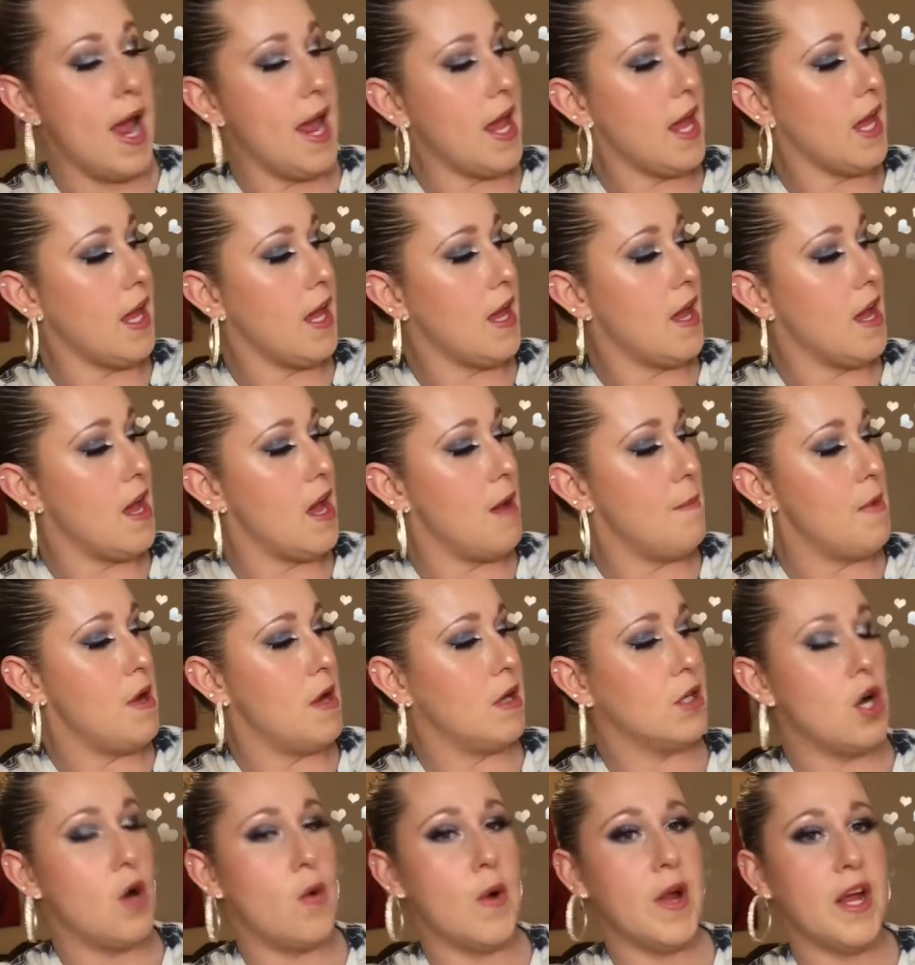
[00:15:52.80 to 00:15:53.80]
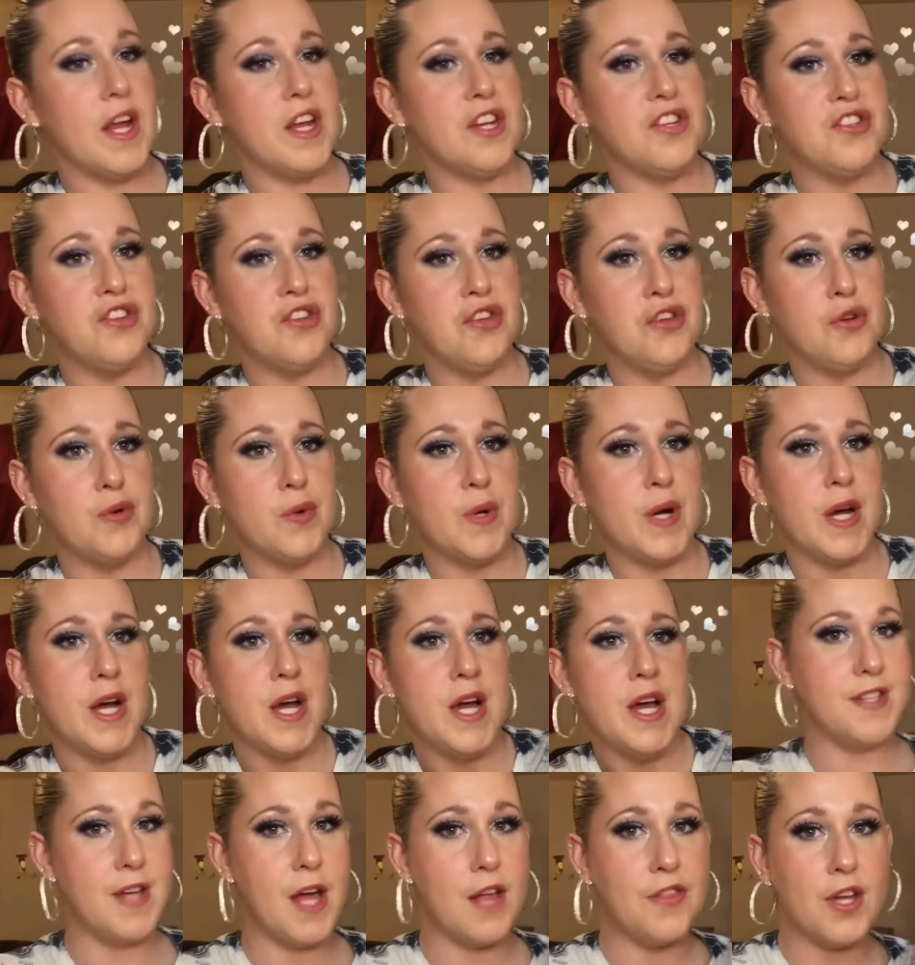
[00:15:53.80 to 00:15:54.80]
am going to
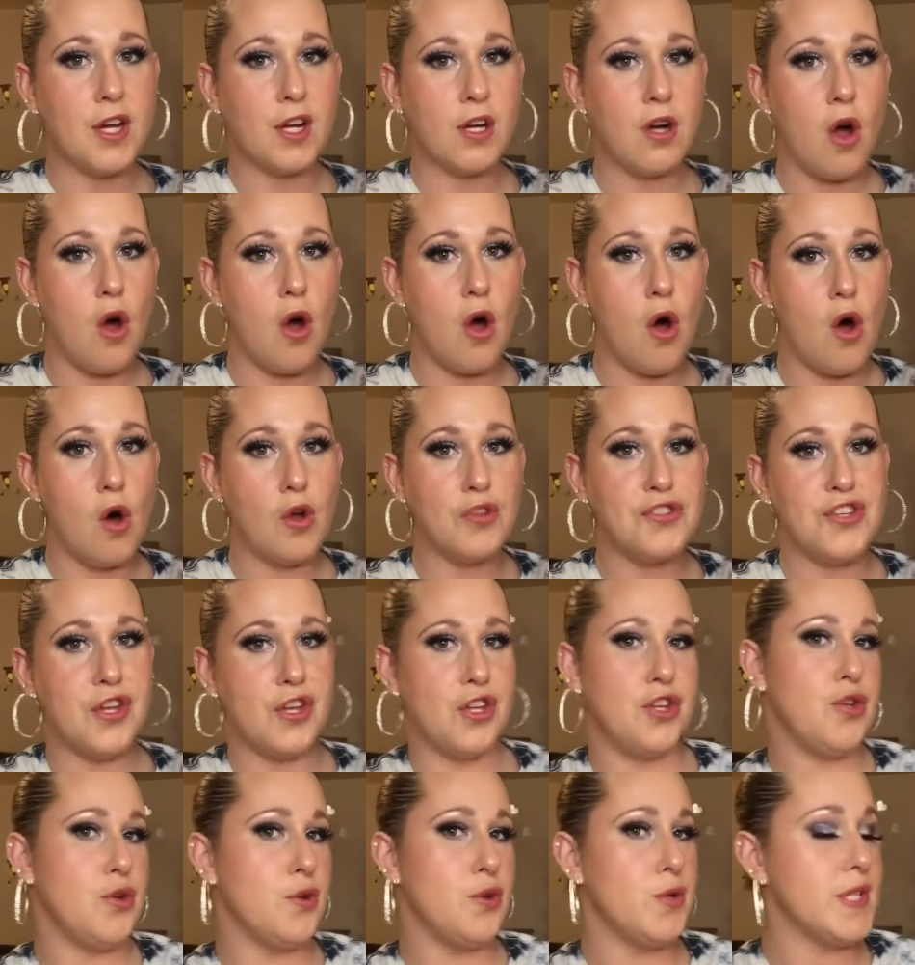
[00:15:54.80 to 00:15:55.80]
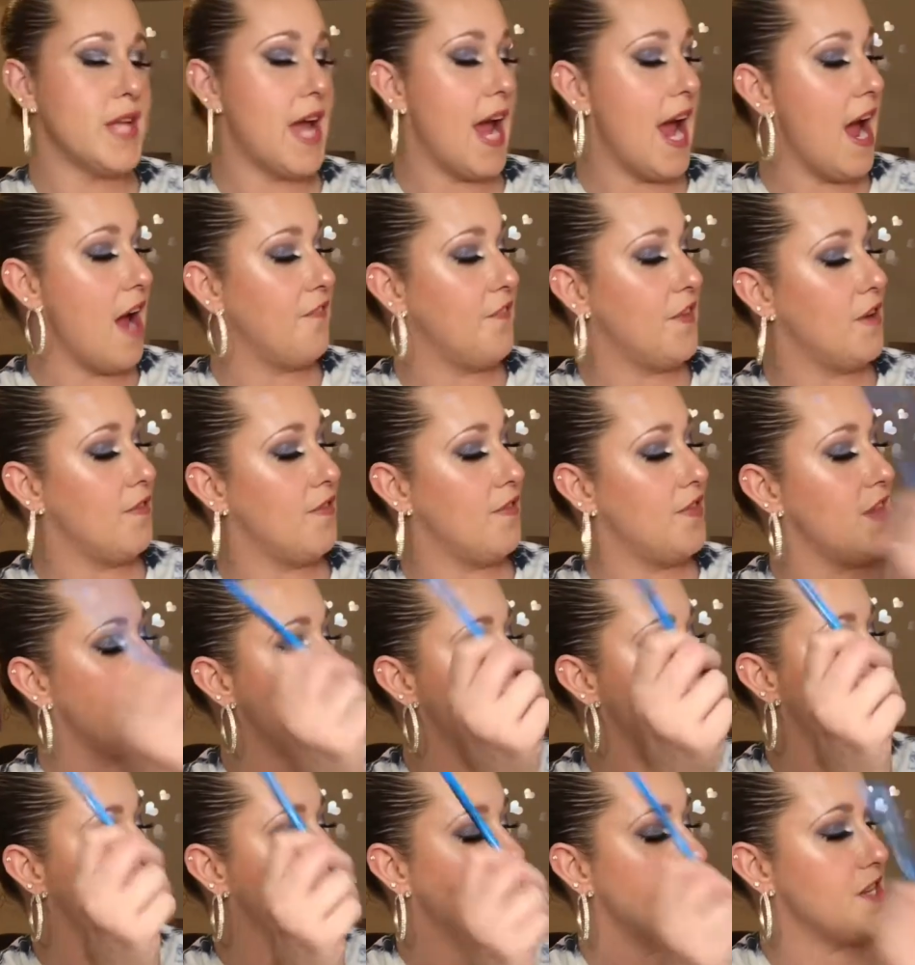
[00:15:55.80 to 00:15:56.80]
set the goal to use half of
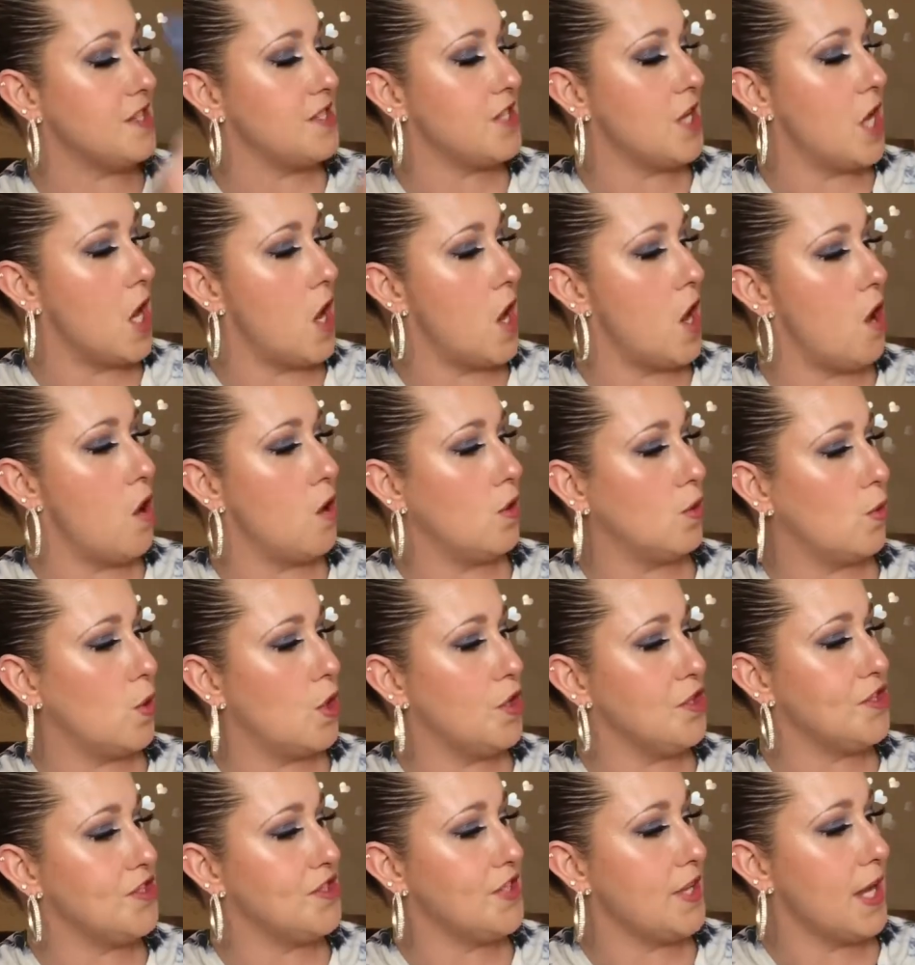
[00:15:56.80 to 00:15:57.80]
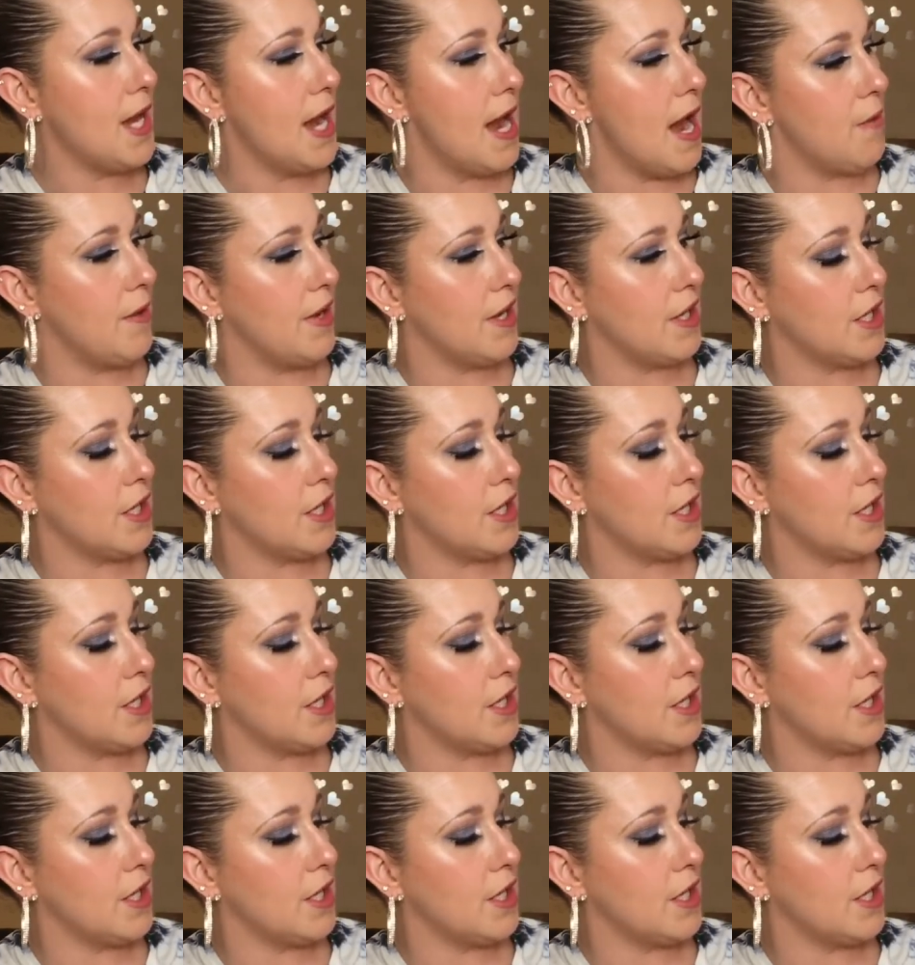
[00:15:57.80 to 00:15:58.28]
this, so we'll see how it